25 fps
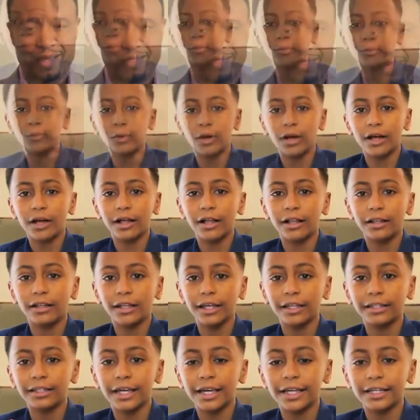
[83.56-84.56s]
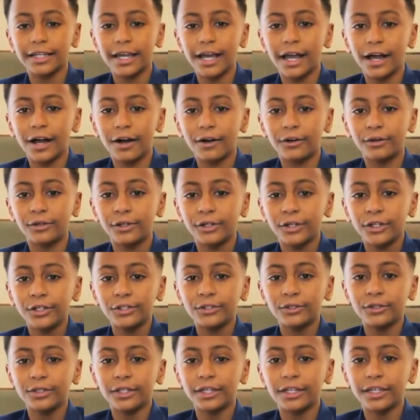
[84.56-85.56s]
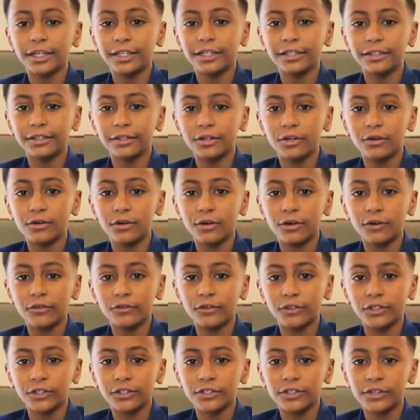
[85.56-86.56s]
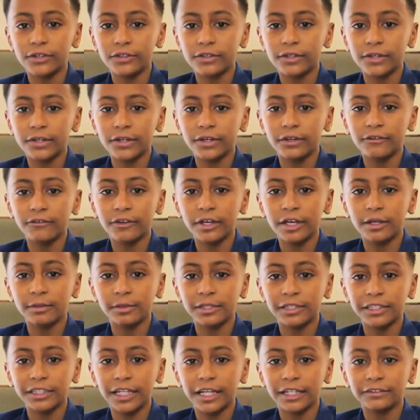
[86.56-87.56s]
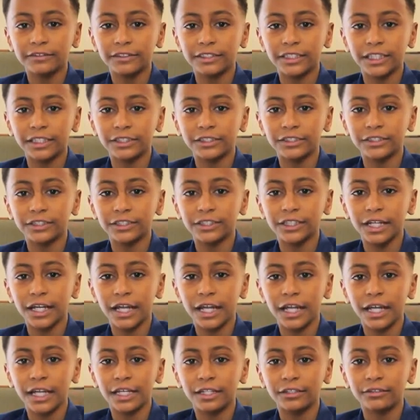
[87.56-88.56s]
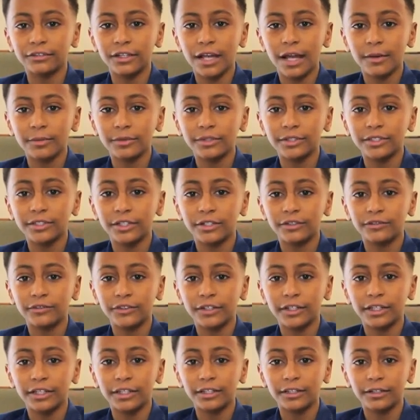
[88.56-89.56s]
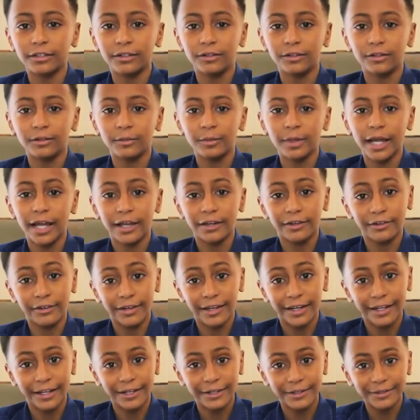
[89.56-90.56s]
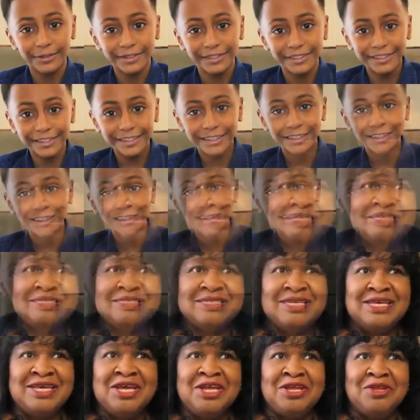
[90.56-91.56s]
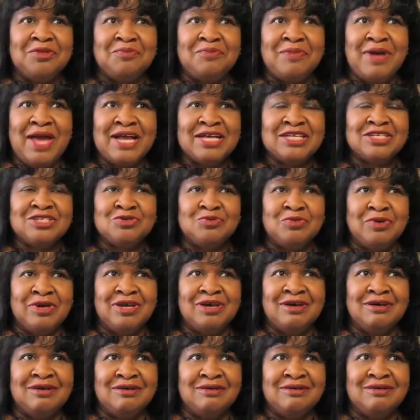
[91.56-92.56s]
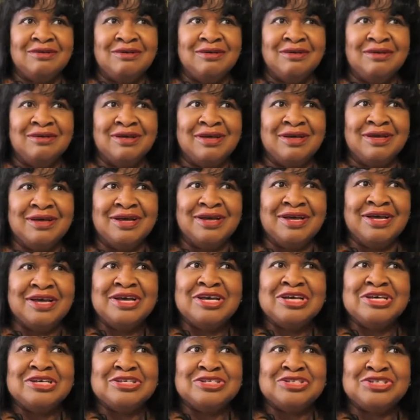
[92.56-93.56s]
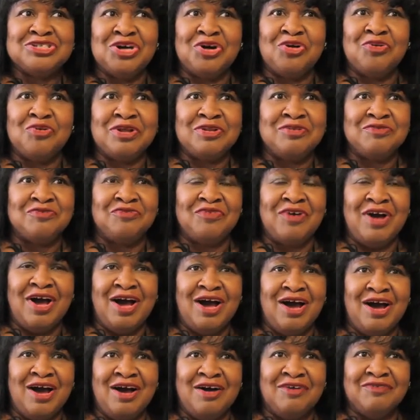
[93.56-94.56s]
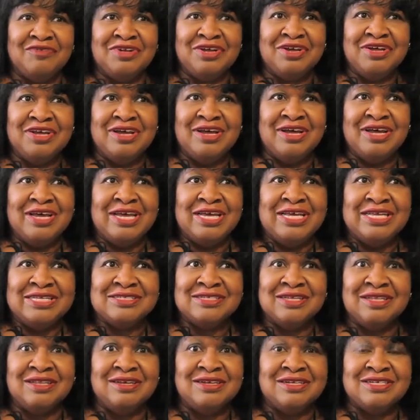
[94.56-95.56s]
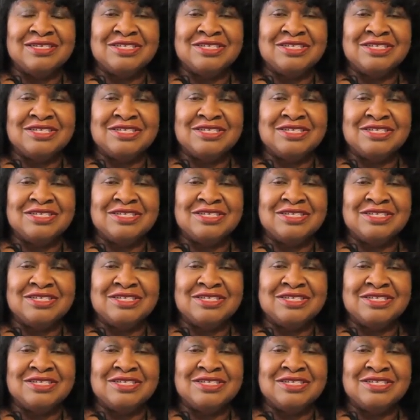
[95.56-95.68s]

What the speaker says: Well, I like how you can go over to the Family Life Center and grab yourself a little bag of Doritos. Seeing Maxwell so involved, it's a little